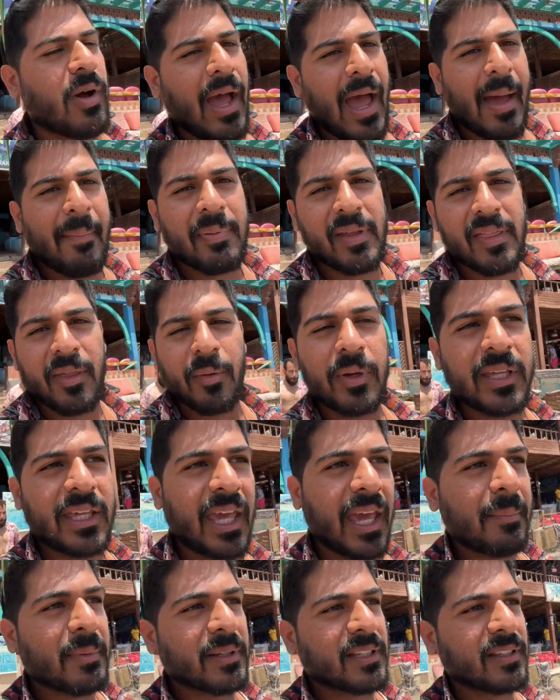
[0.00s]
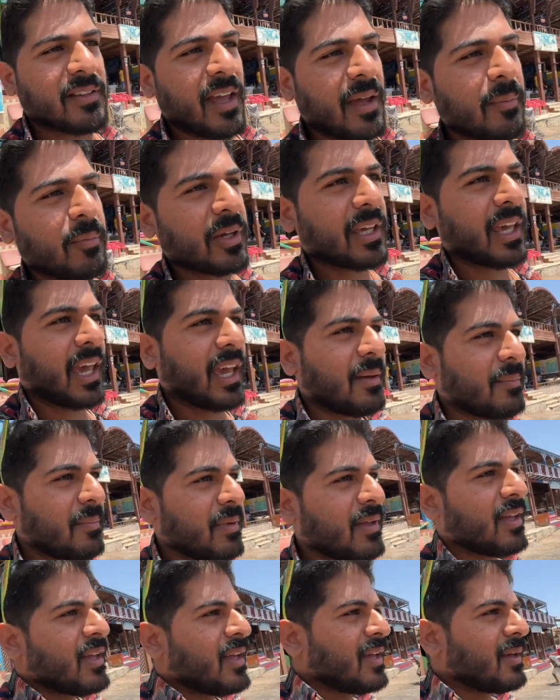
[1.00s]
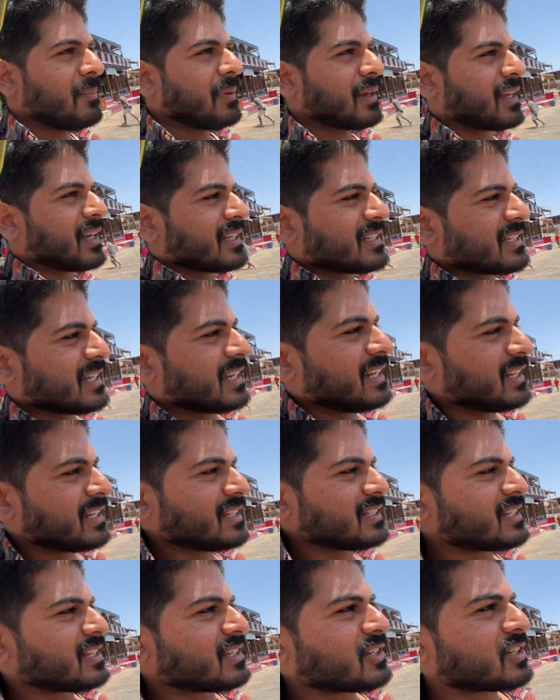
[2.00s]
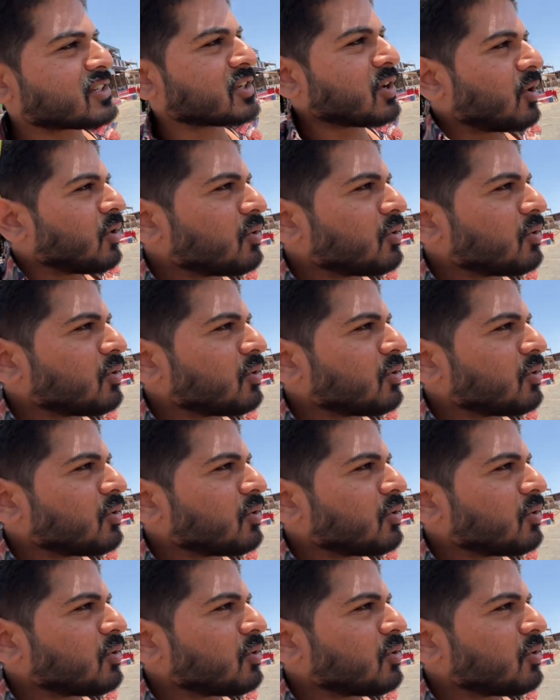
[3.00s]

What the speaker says: happy that we came at the time we came because it is so